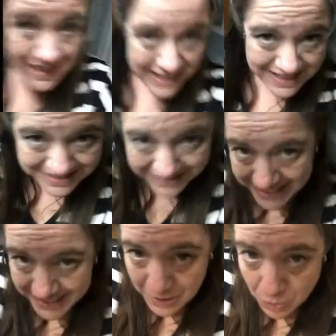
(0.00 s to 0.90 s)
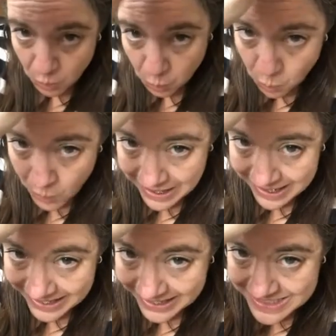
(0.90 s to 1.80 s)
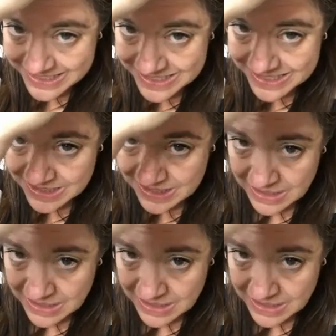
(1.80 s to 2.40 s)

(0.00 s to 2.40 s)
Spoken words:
as like the wise,